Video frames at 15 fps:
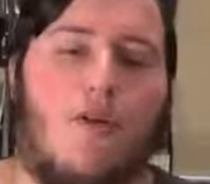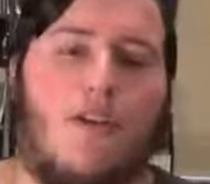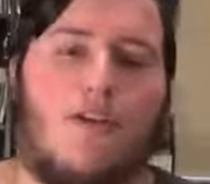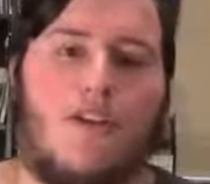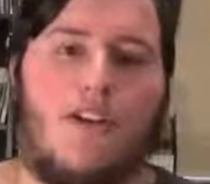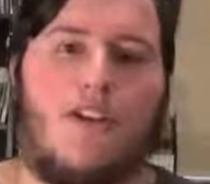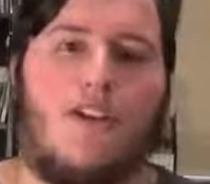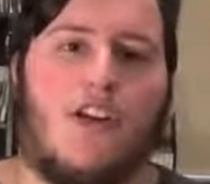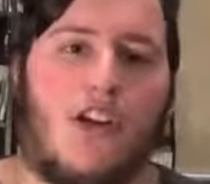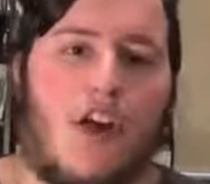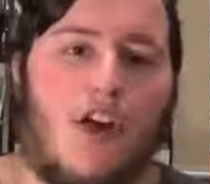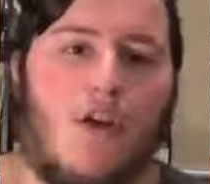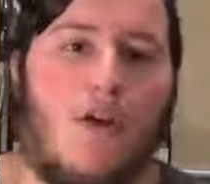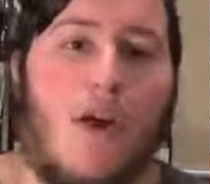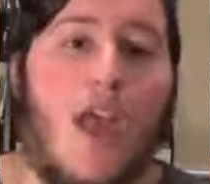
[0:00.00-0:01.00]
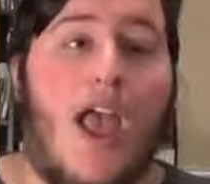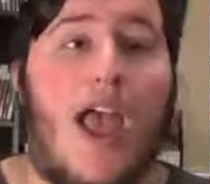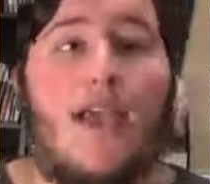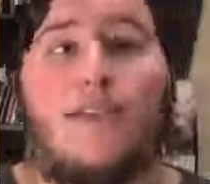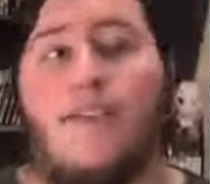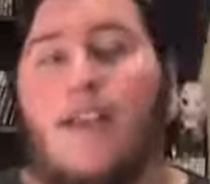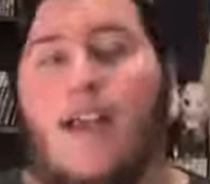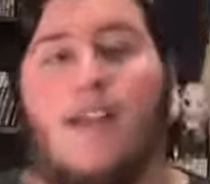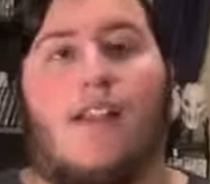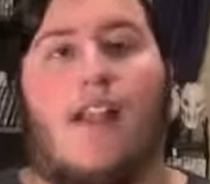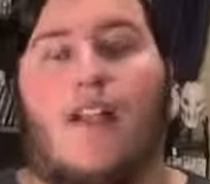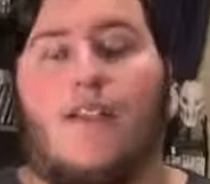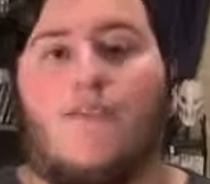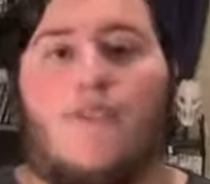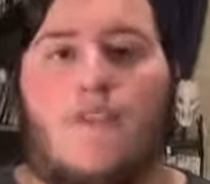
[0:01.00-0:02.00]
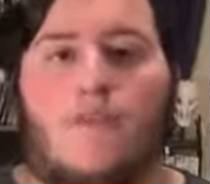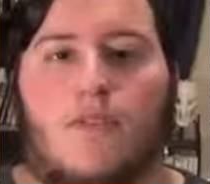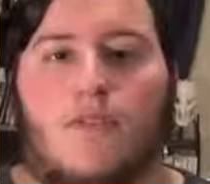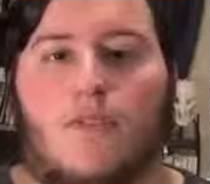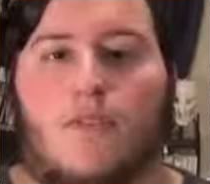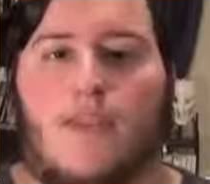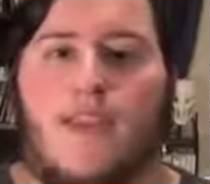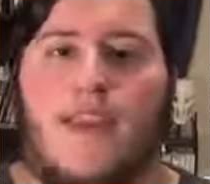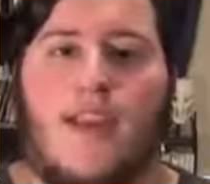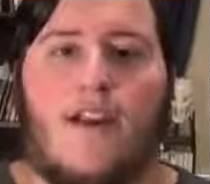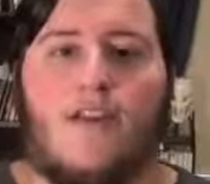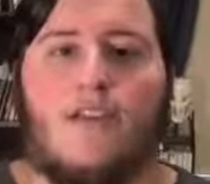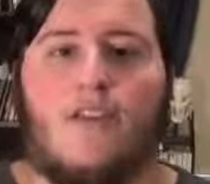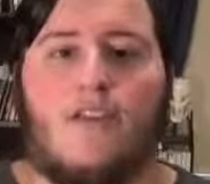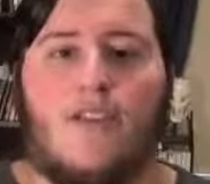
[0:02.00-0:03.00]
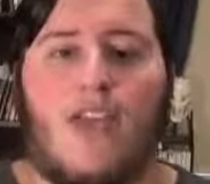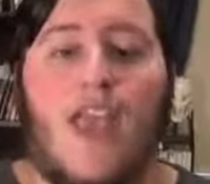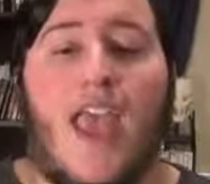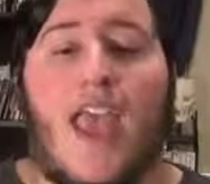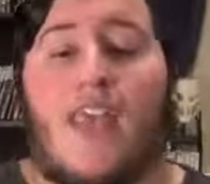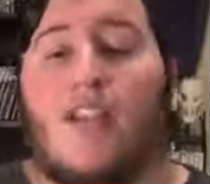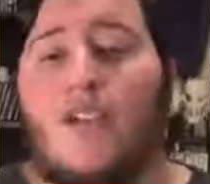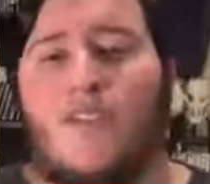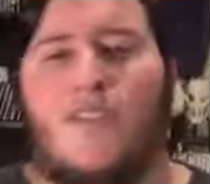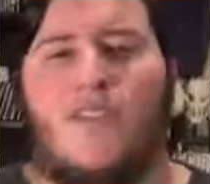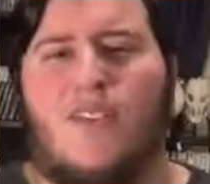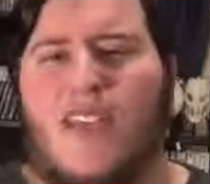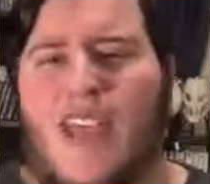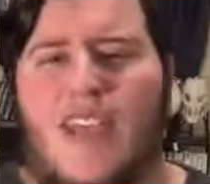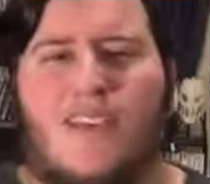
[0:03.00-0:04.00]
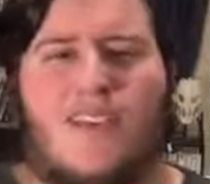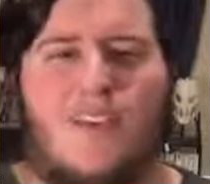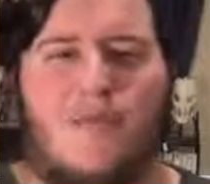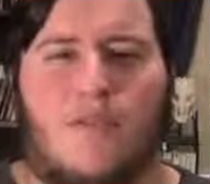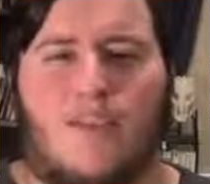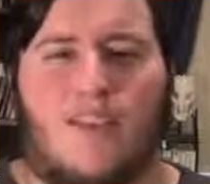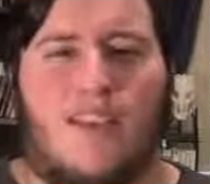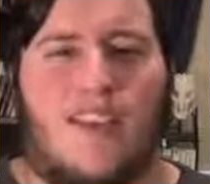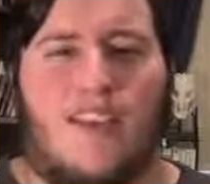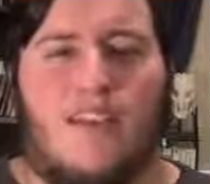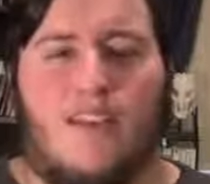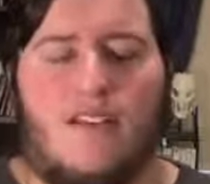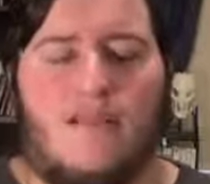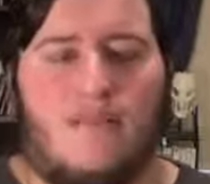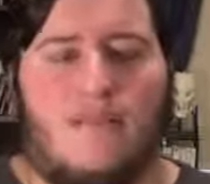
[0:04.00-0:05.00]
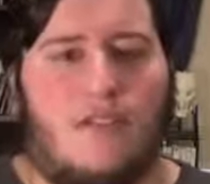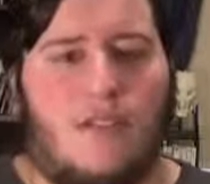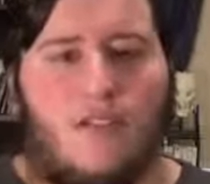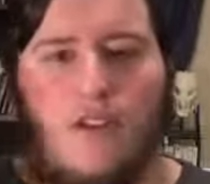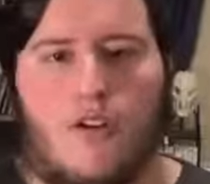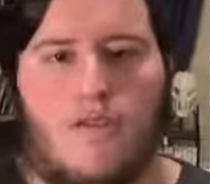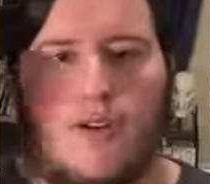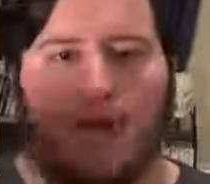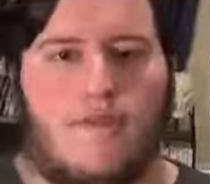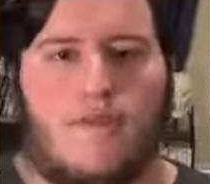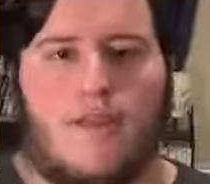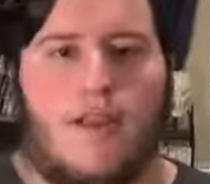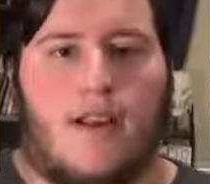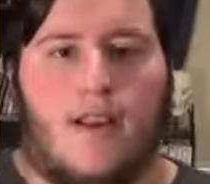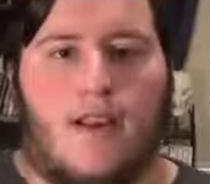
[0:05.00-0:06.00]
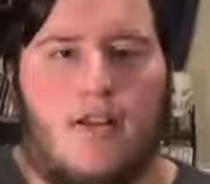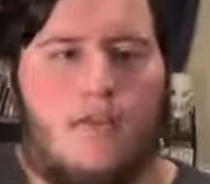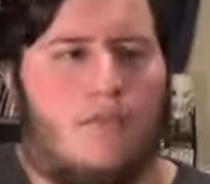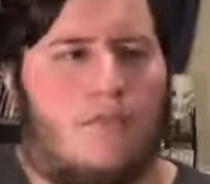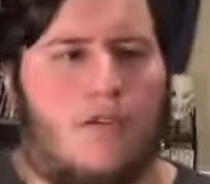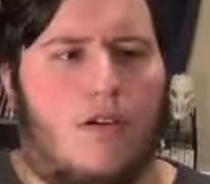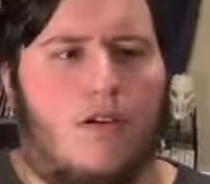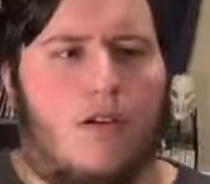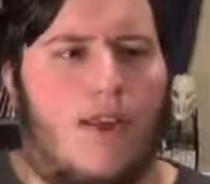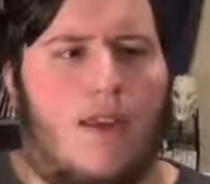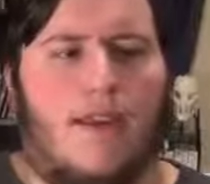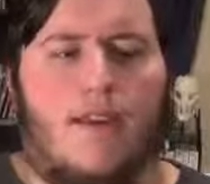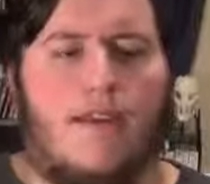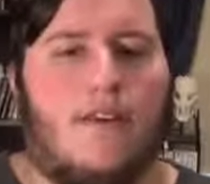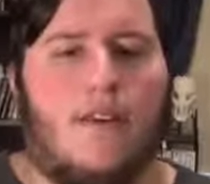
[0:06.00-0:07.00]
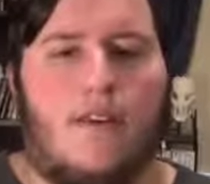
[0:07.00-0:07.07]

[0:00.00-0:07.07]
where it's going to go. I still had a lot of fun with some of the characters. And also the ending was like, it's over. Like, oh, okay.